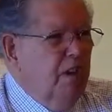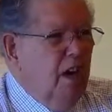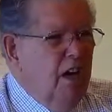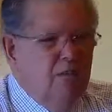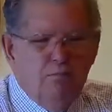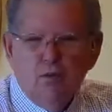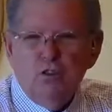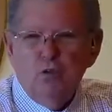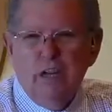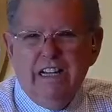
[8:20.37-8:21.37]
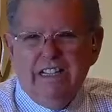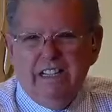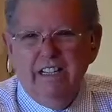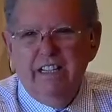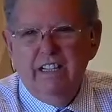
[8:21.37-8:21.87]
I'm persuaded
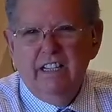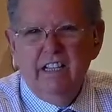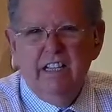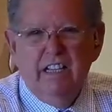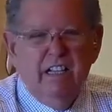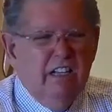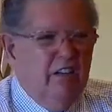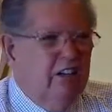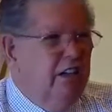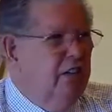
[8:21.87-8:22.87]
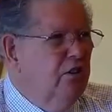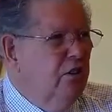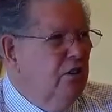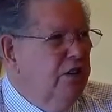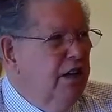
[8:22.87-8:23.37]
that
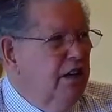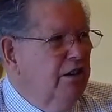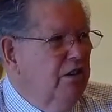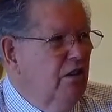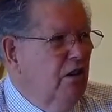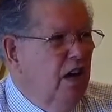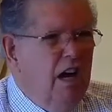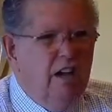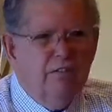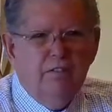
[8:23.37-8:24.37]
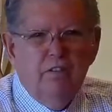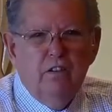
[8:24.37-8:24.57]
neither death nor life,